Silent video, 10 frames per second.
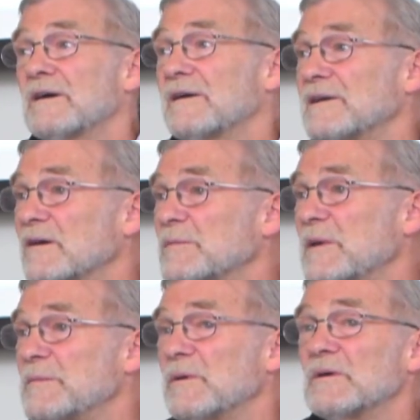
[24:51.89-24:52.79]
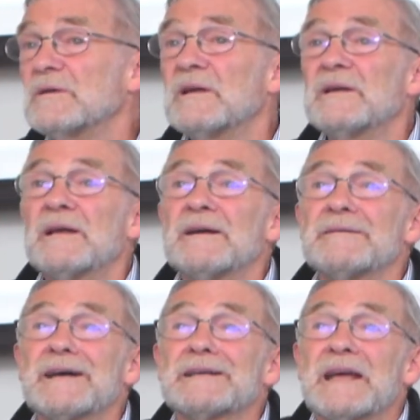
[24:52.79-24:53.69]
our young people.
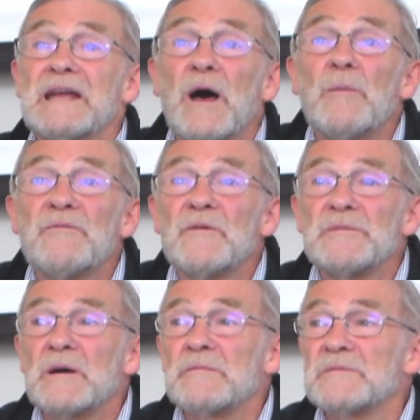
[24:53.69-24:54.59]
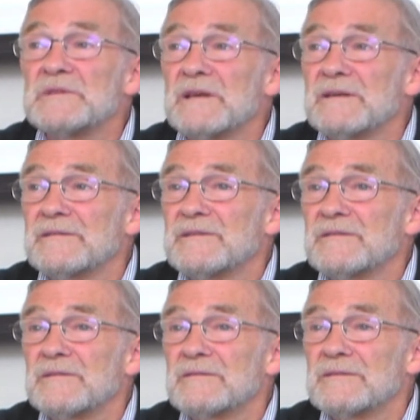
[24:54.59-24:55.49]
We got to get help from them to,
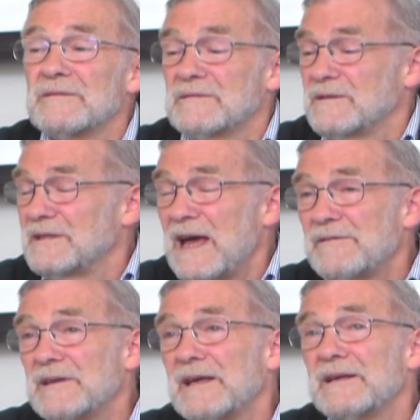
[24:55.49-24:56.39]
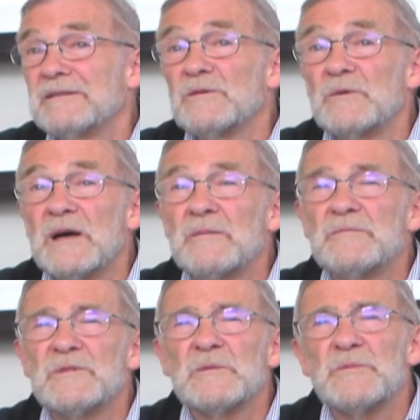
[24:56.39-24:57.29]
to, to navigate the
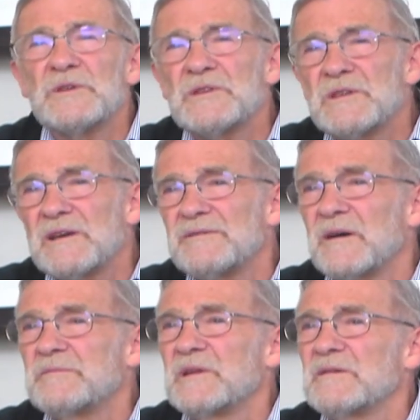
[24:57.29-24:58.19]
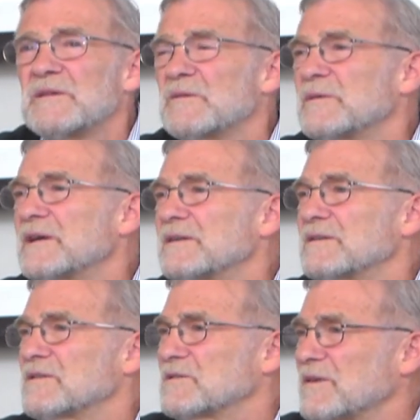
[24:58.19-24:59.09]
web, to put stuff up there in a way
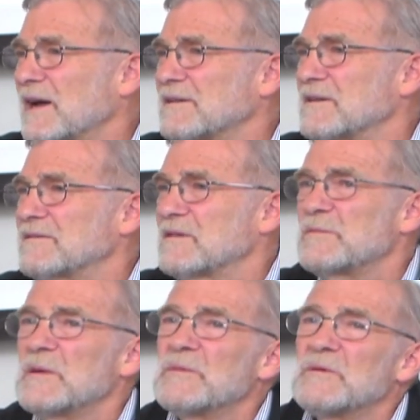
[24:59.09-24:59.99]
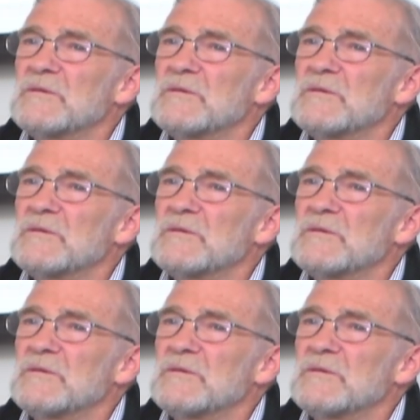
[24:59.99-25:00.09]
that's attractive and people